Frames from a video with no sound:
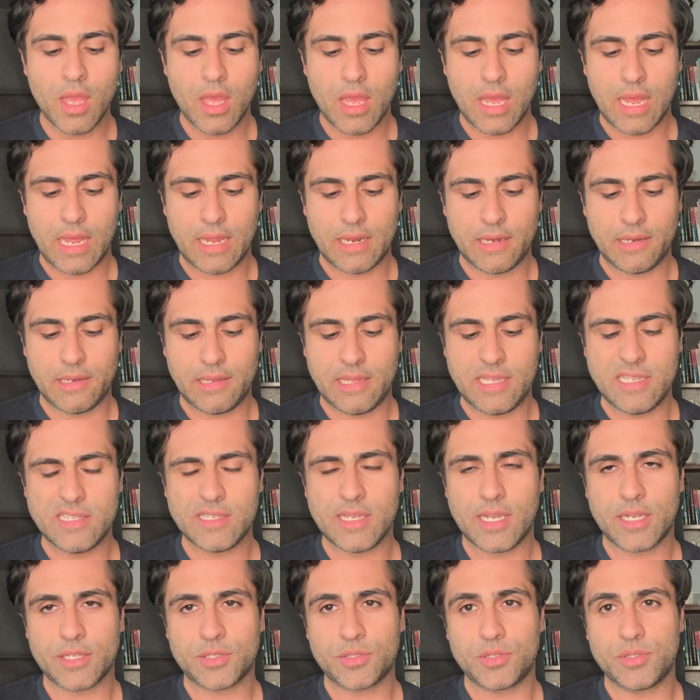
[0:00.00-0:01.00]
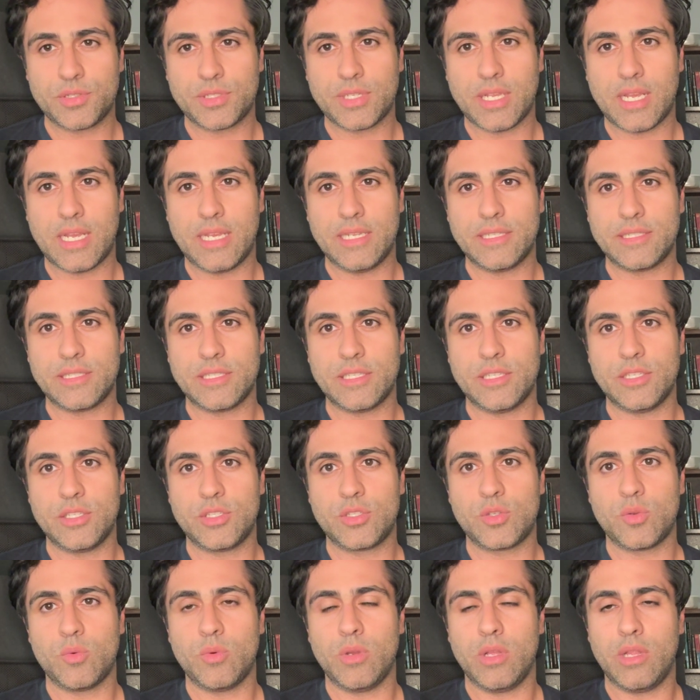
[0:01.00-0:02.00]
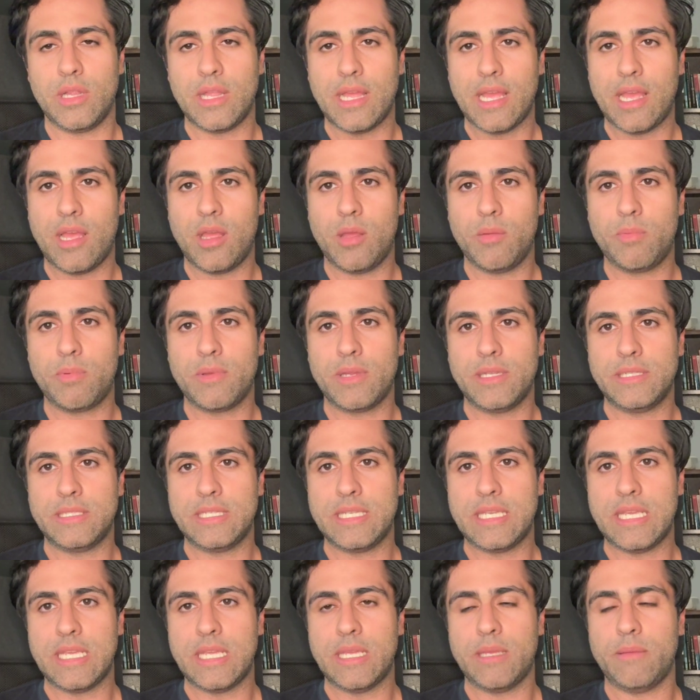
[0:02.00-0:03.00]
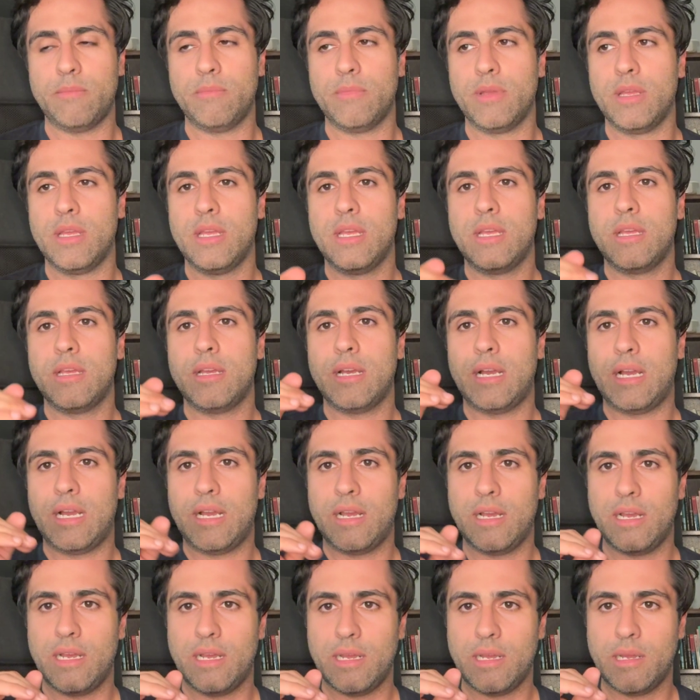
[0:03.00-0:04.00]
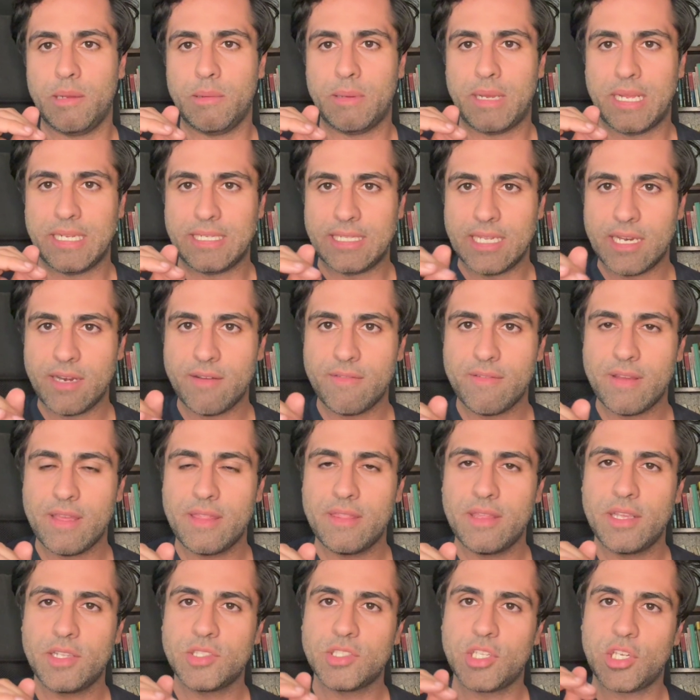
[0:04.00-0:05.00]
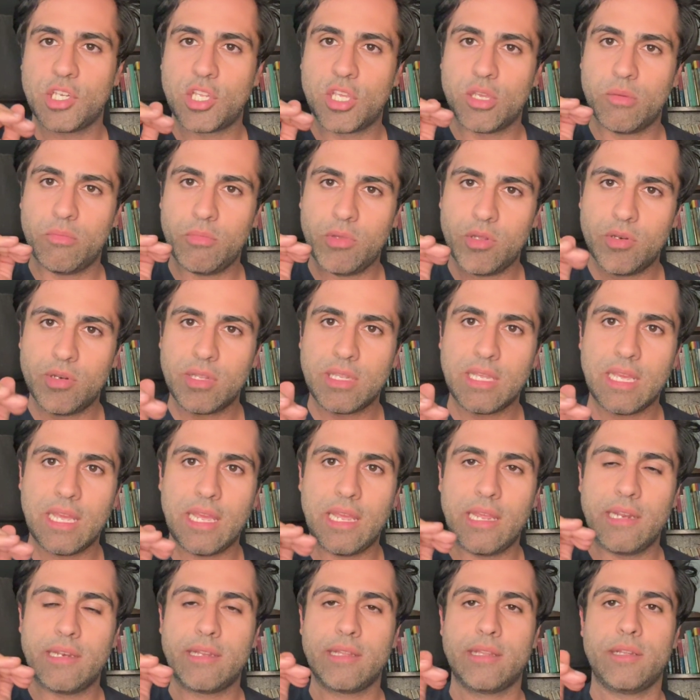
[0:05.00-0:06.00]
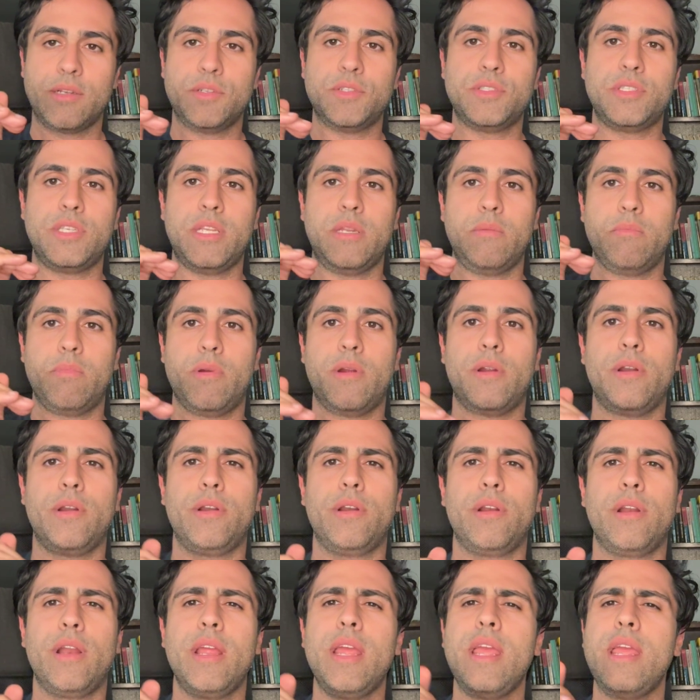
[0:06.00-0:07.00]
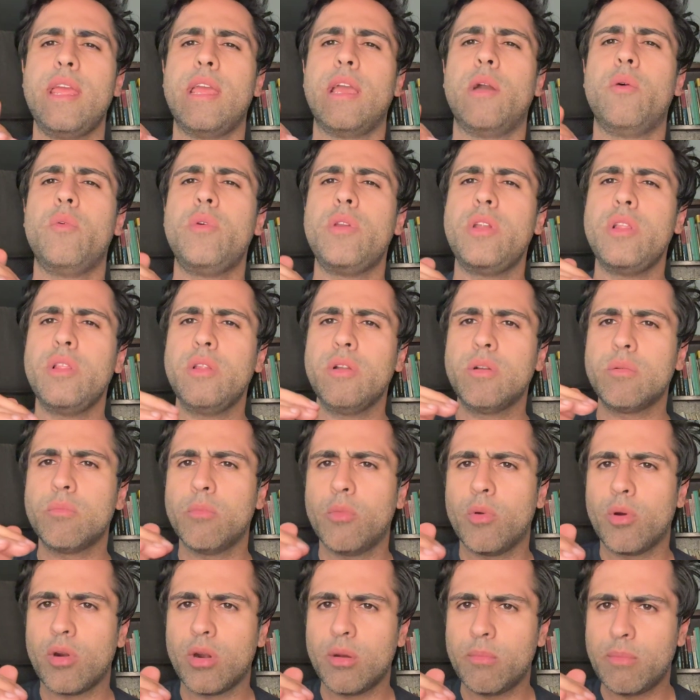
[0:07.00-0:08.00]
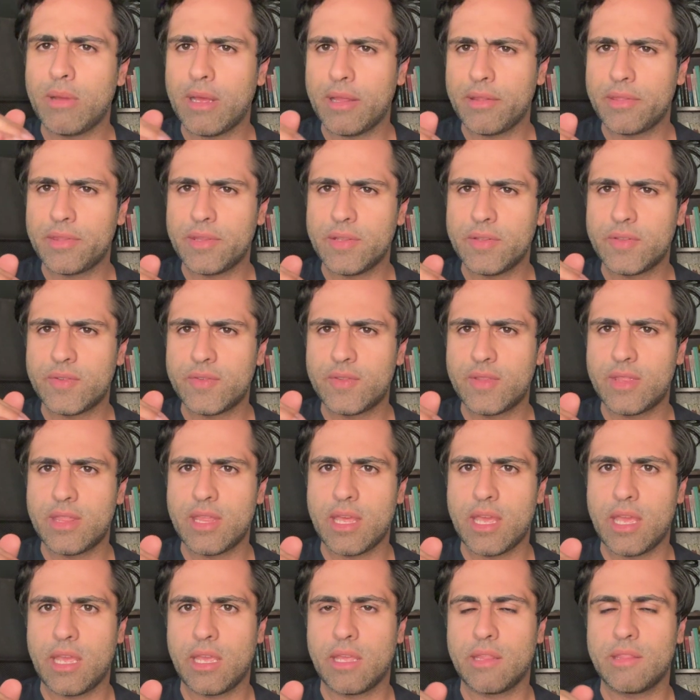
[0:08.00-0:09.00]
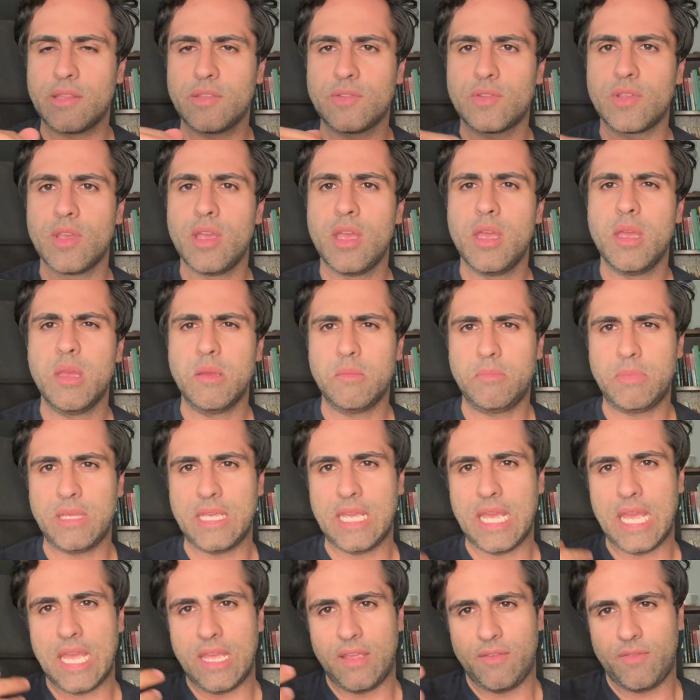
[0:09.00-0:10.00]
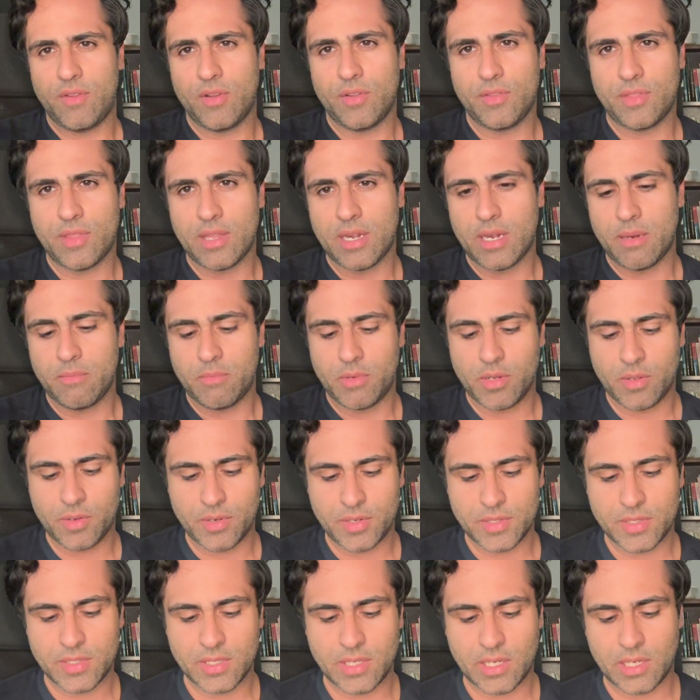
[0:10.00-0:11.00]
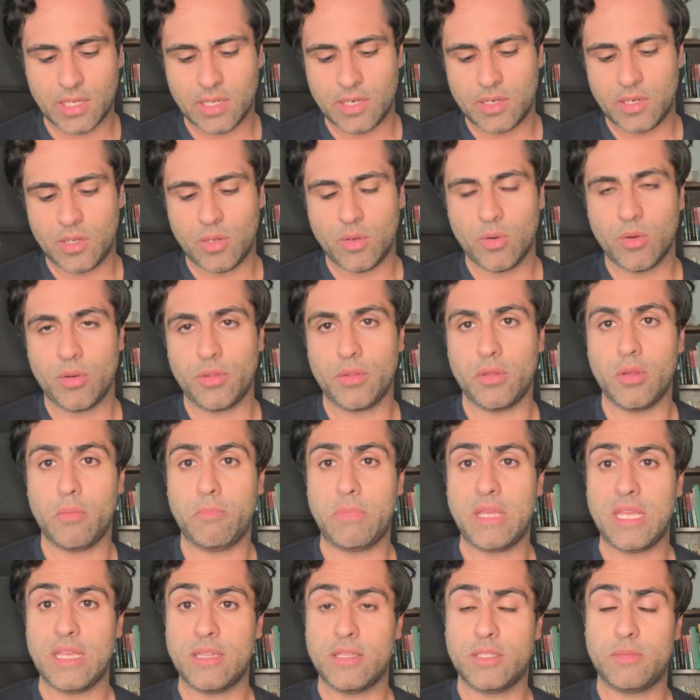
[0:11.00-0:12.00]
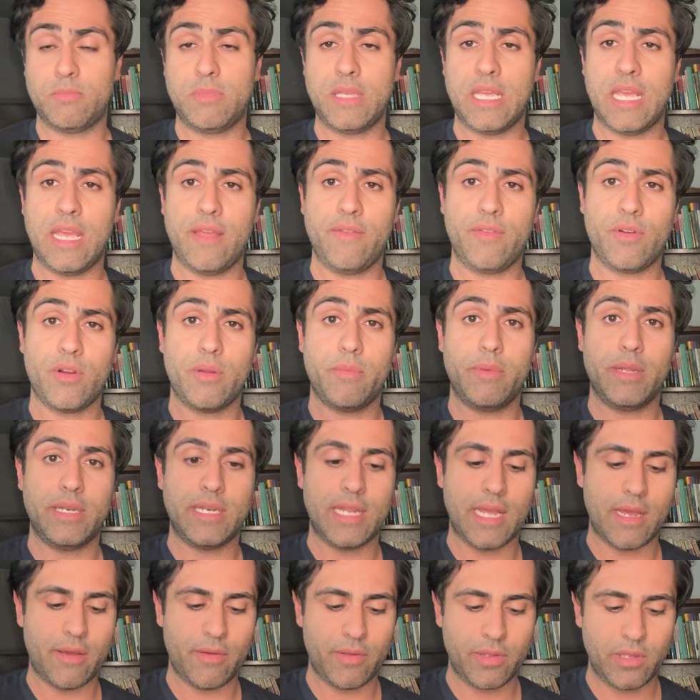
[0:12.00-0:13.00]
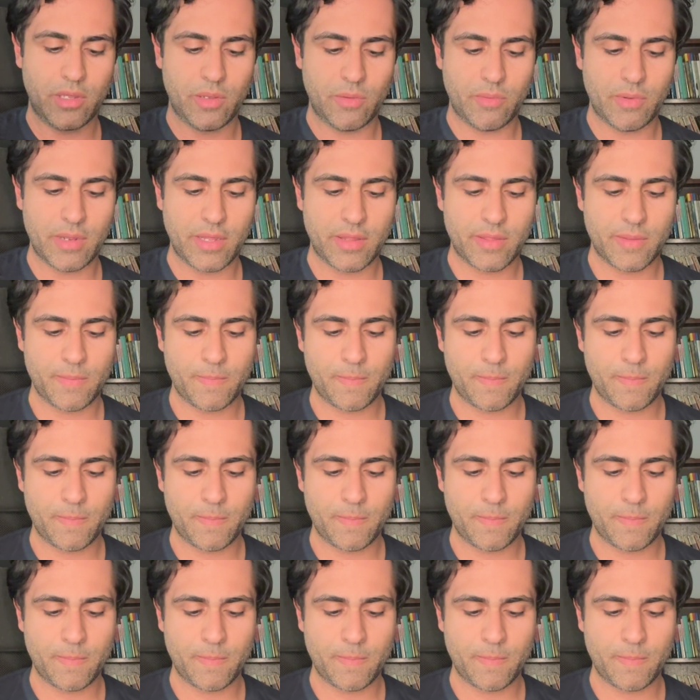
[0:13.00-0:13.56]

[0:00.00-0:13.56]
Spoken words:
And these exercises will help a team identify things and communicate to their scene partner, hey, I want to learn more about this thing, this behavior that I'm noticing in you, or this behavior I'm endowing you with.